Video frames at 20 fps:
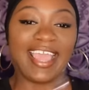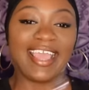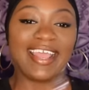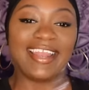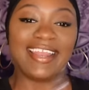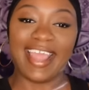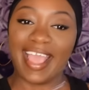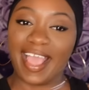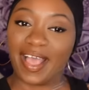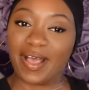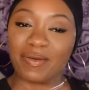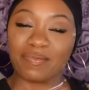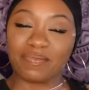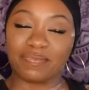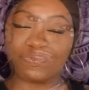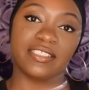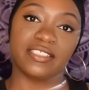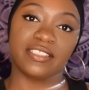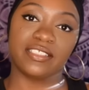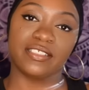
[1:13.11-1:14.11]
Now,
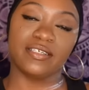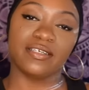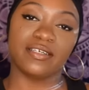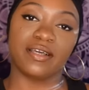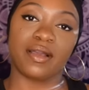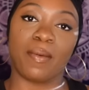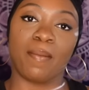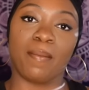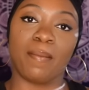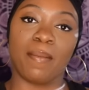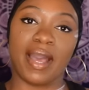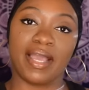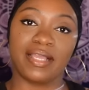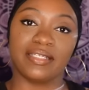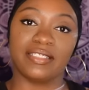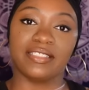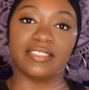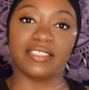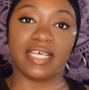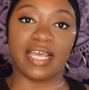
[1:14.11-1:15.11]
I took my
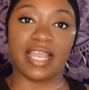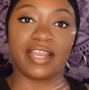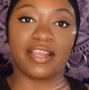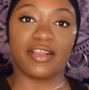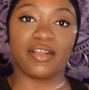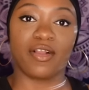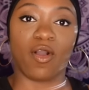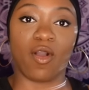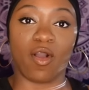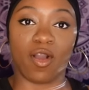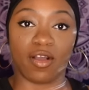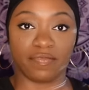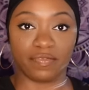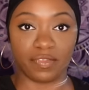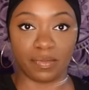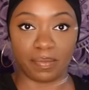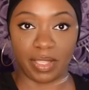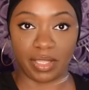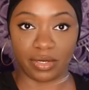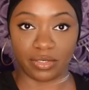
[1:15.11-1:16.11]
desire off
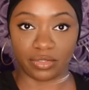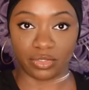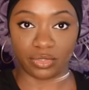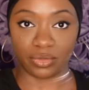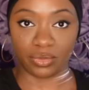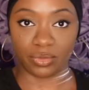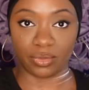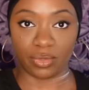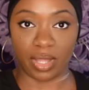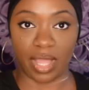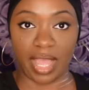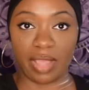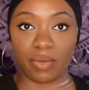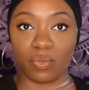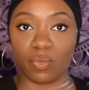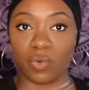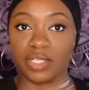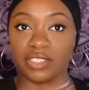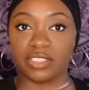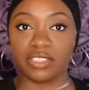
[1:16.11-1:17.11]
the pedestal. I
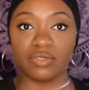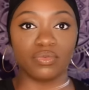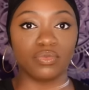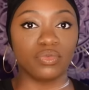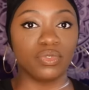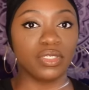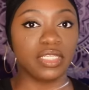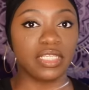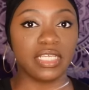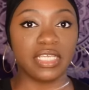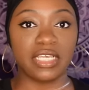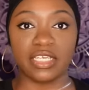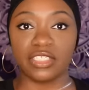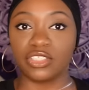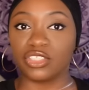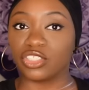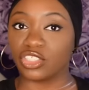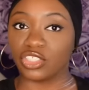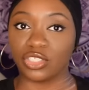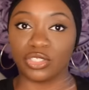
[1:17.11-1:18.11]
wasn't really
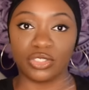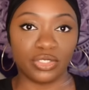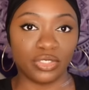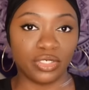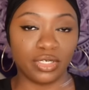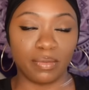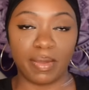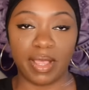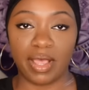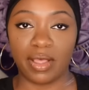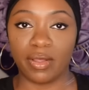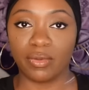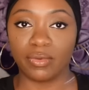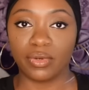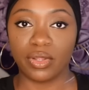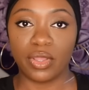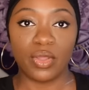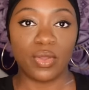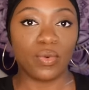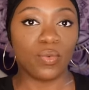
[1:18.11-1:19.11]
concerned
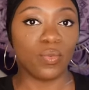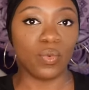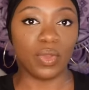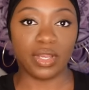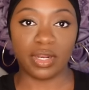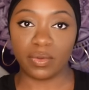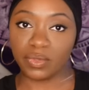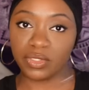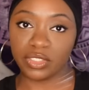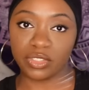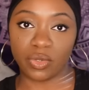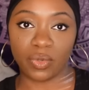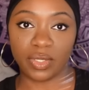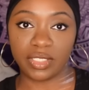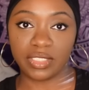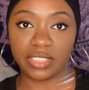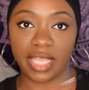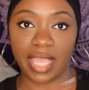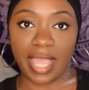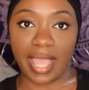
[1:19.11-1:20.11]
about when it was
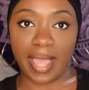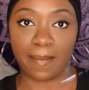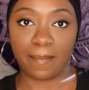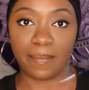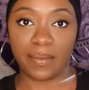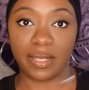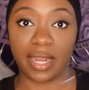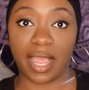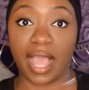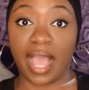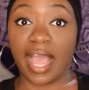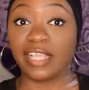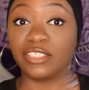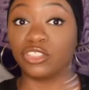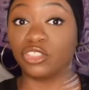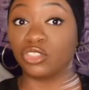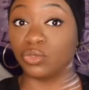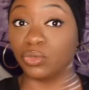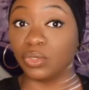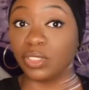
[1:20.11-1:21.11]
going to happen. I
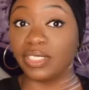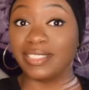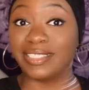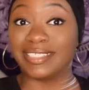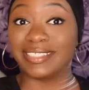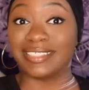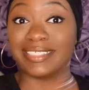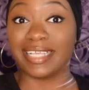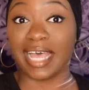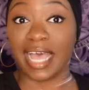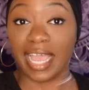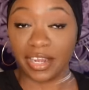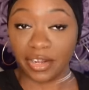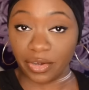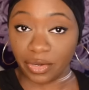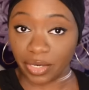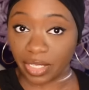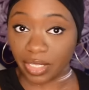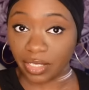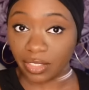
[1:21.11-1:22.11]
truly
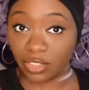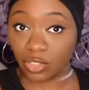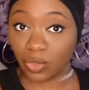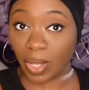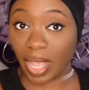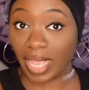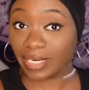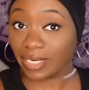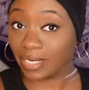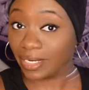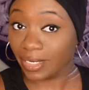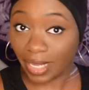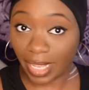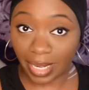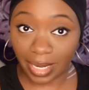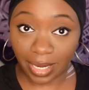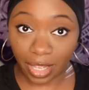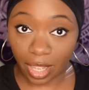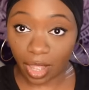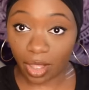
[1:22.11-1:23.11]
desired it, so I didn't
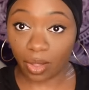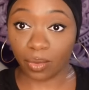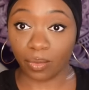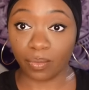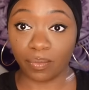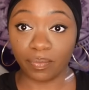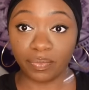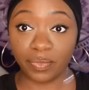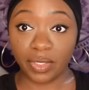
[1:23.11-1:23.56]
let it go.